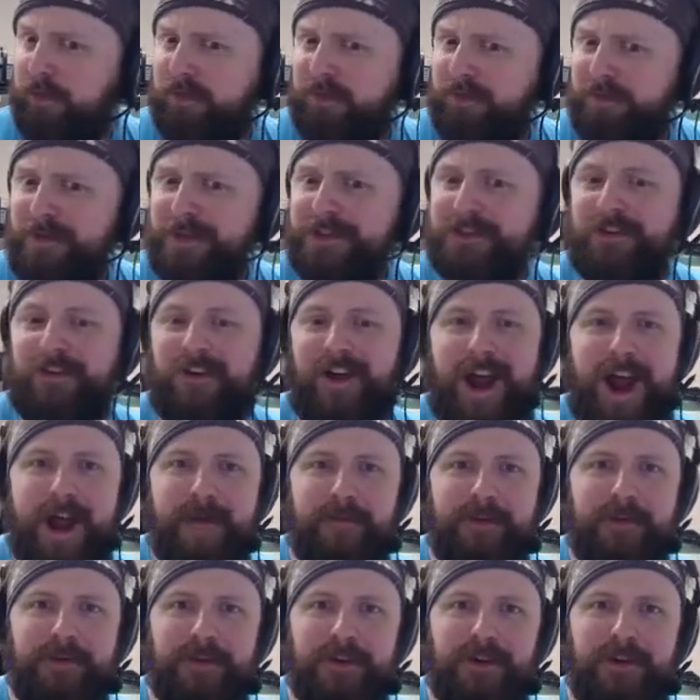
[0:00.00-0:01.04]
Mr.
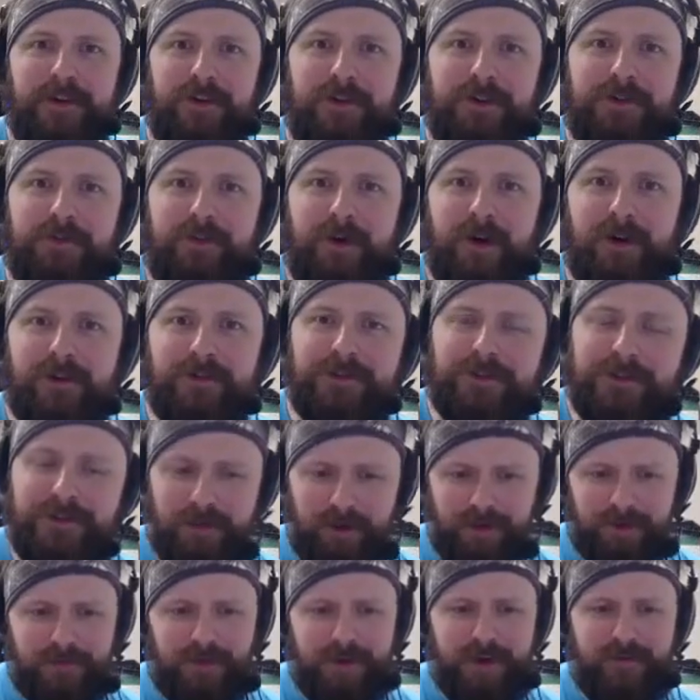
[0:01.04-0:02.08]
Happy with a huge post,
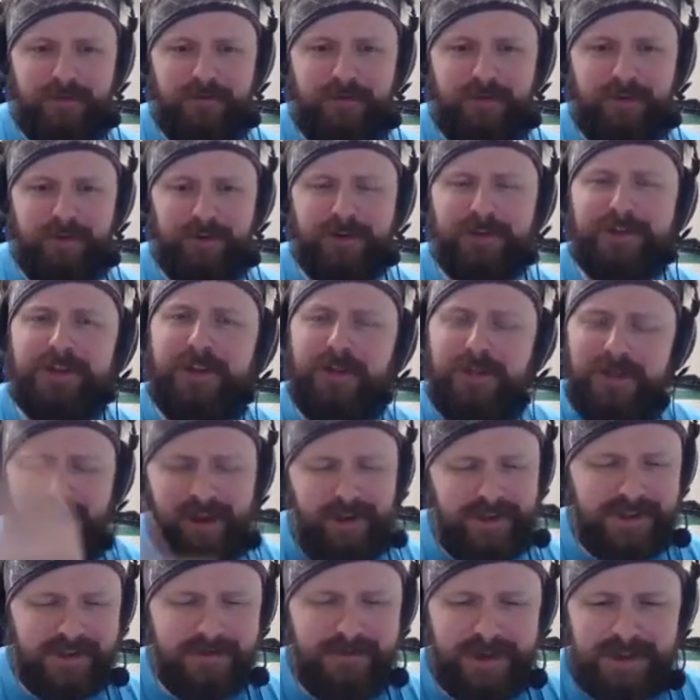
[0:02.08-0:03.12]
220 viewers.
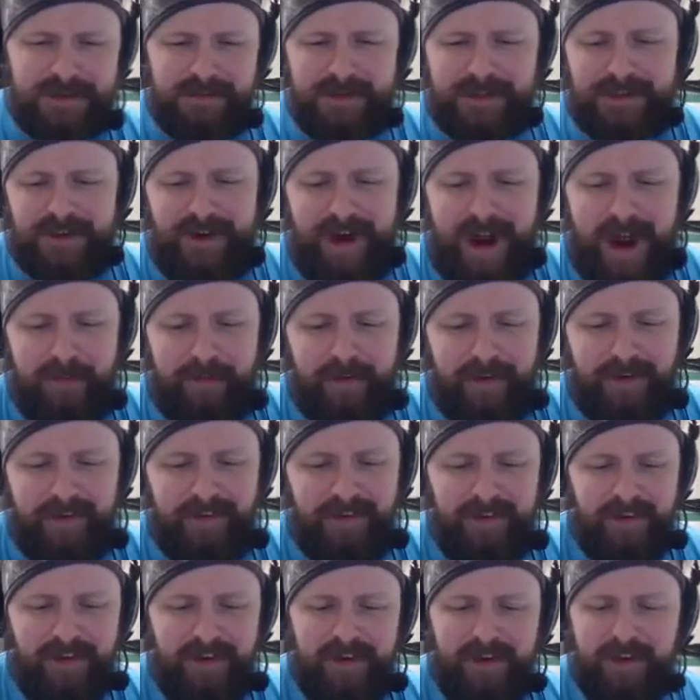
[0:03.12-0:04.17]
Thanks so much, Mr. Happy.
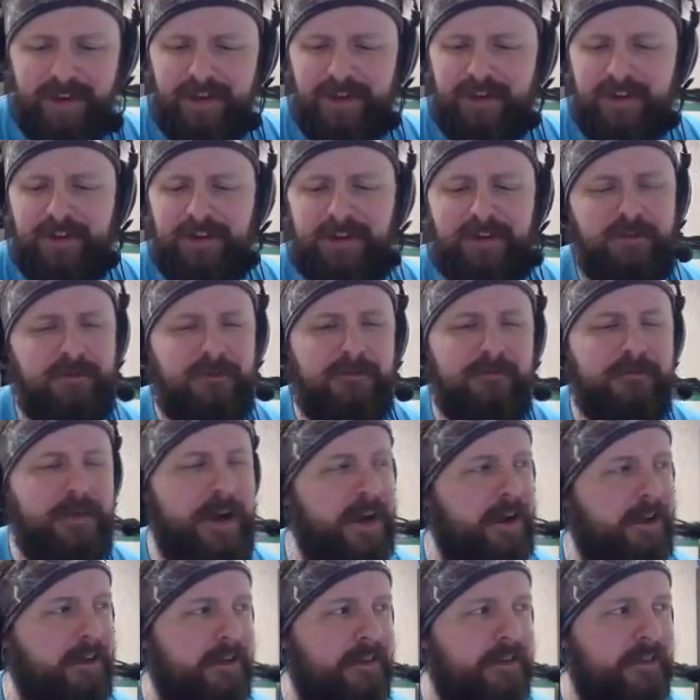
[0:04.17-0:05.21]
You and
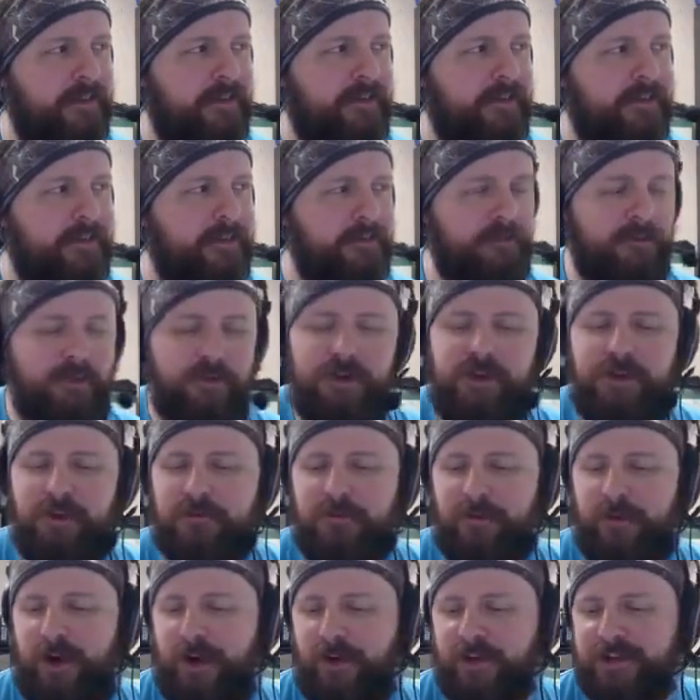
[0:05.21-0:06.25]
Mel. You
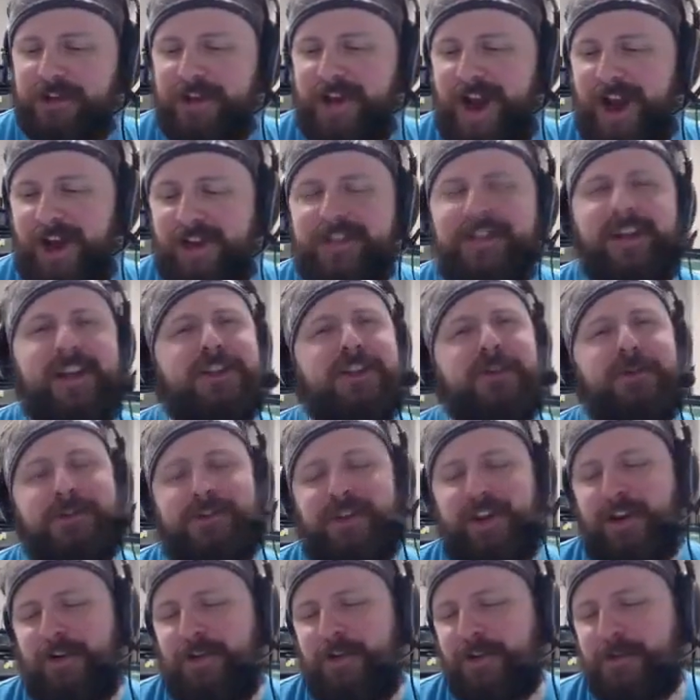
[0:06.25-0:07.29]
and Raw Snacks. Thanks so much for
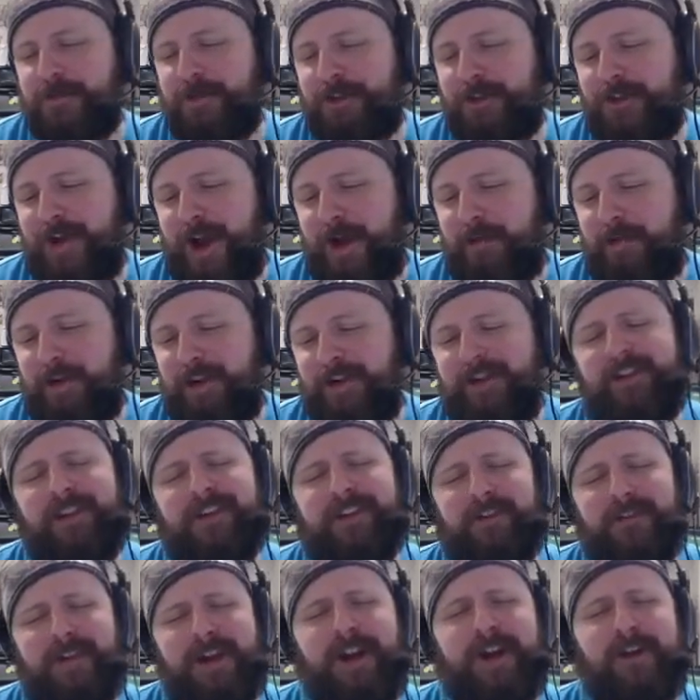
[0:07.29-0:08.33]
that host, Mr. Happy. Click
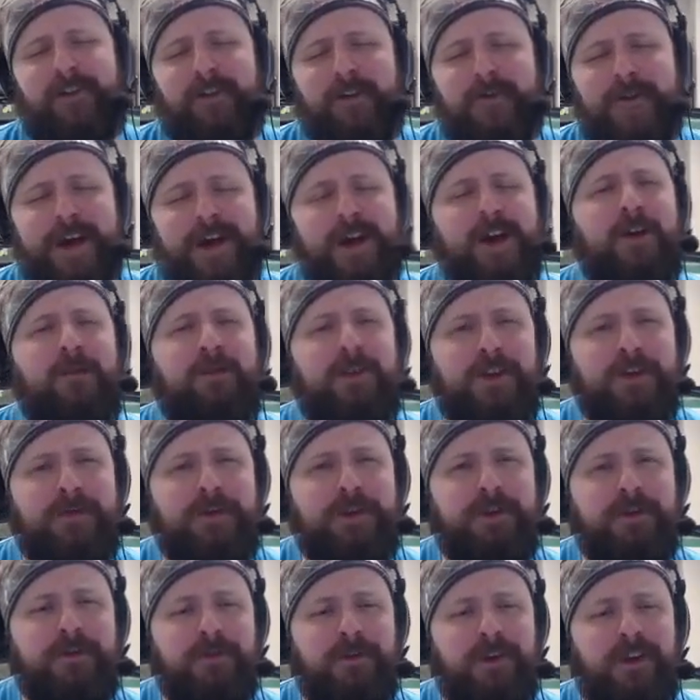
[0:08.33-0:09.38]
right here for you, man. Hopefully you've been
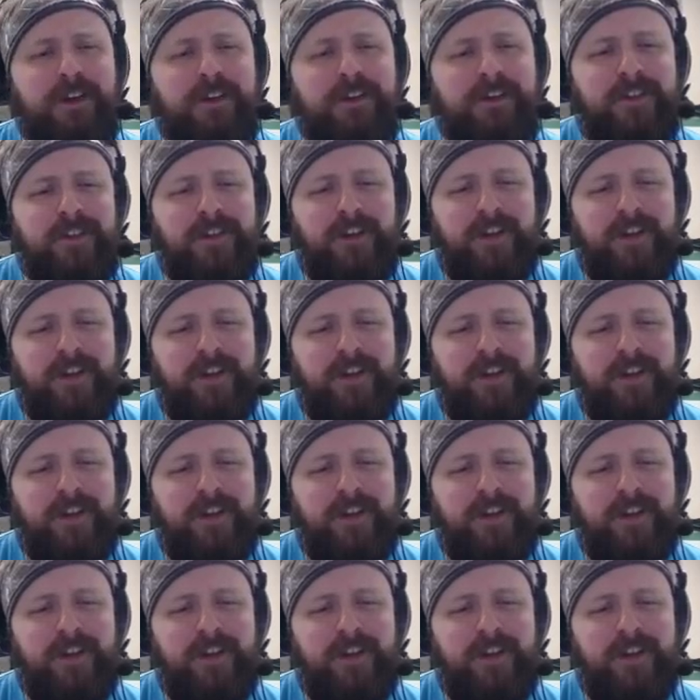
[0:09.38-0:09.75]
doing well.